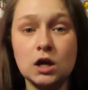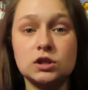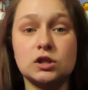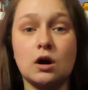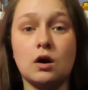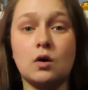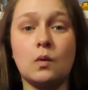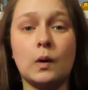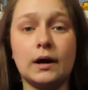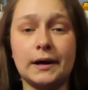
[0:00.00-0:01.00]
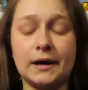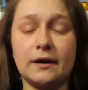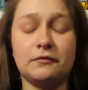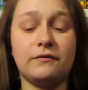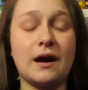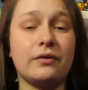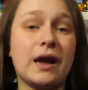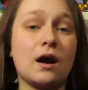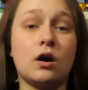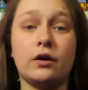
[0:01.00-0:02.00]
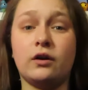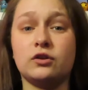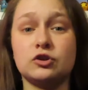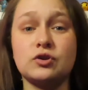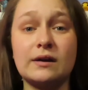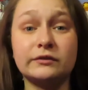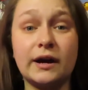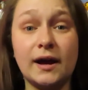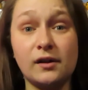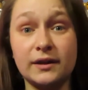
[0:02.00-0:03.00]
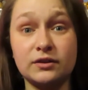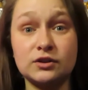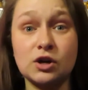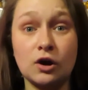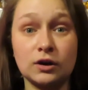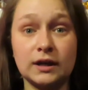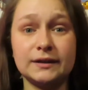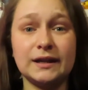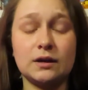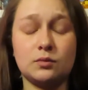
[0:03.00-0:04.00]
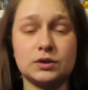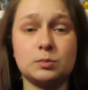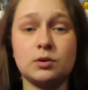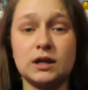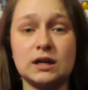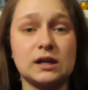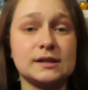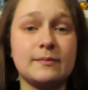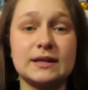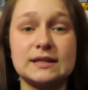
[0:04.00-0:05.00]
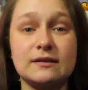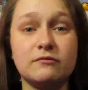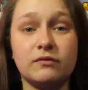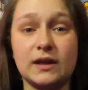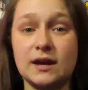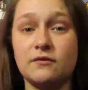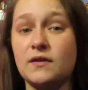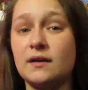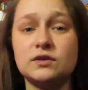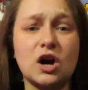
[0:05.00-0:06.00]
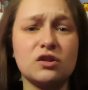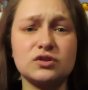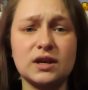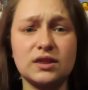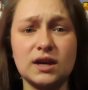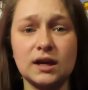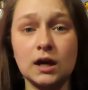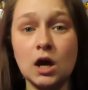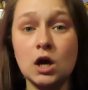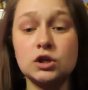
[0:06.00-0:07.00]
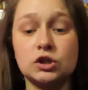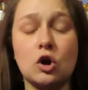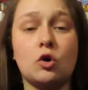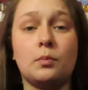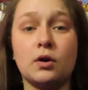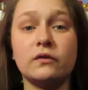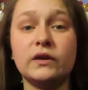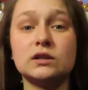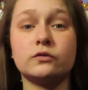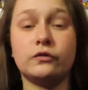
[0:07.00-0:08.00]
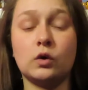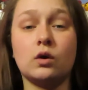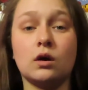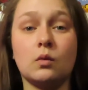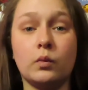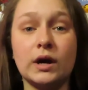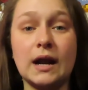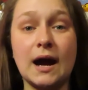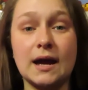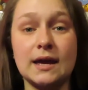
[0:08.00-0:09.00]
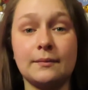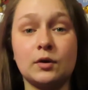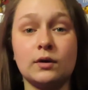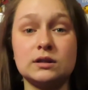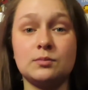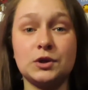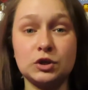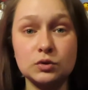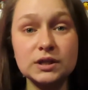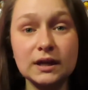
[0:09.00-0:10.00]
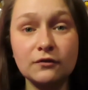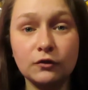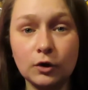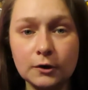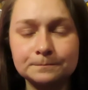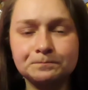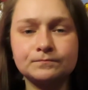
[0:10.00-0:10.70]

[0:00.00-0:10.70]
So found that on the travel aisle at the Target. It was pretty inexpensive, like $5 I think. So perfect for what I am going to be using it for.